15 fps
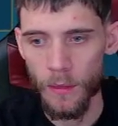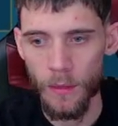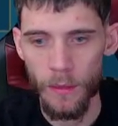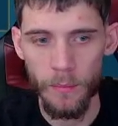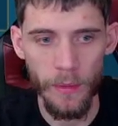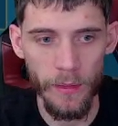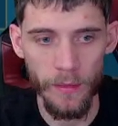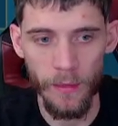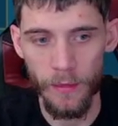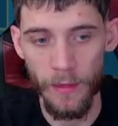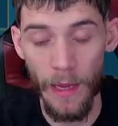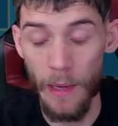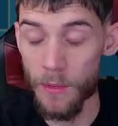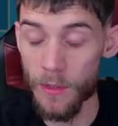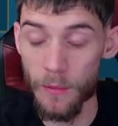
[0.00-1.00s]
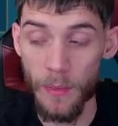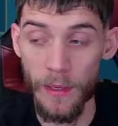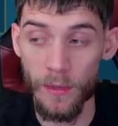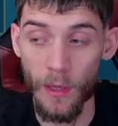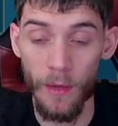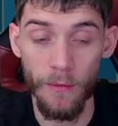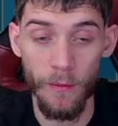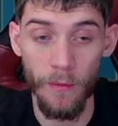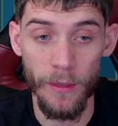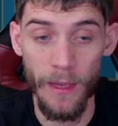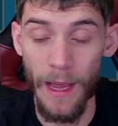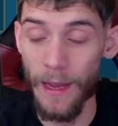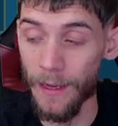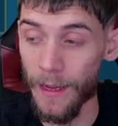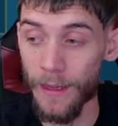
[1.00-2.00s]
Because his damage is based off of
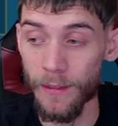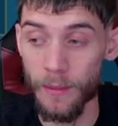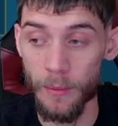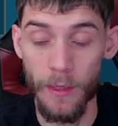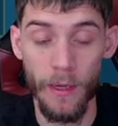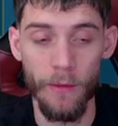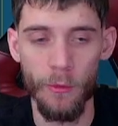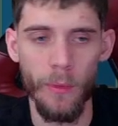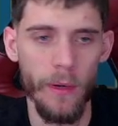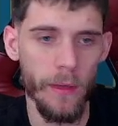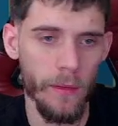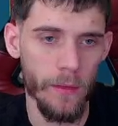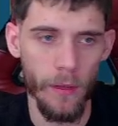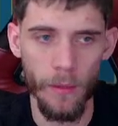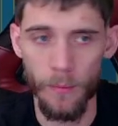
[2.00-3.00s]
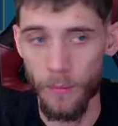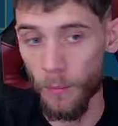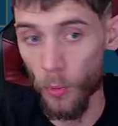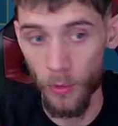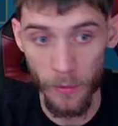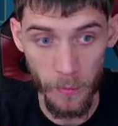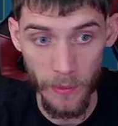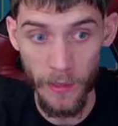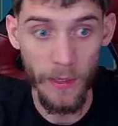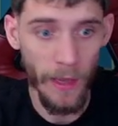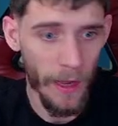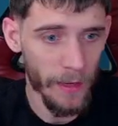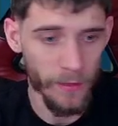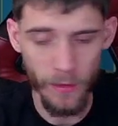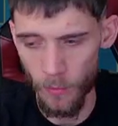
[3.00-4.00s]
attack and speed, everybody. So the more speed he
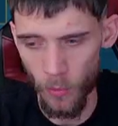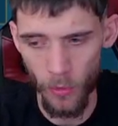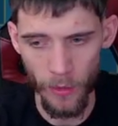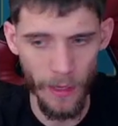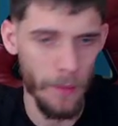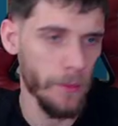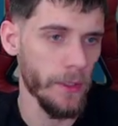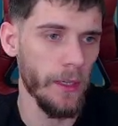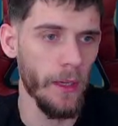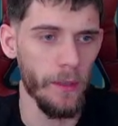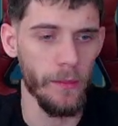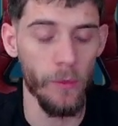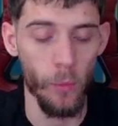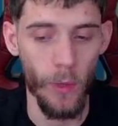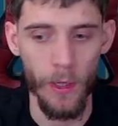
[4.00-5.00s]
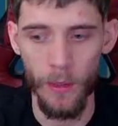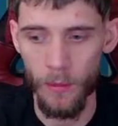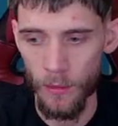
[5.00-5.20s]
has, the more damage he does as well.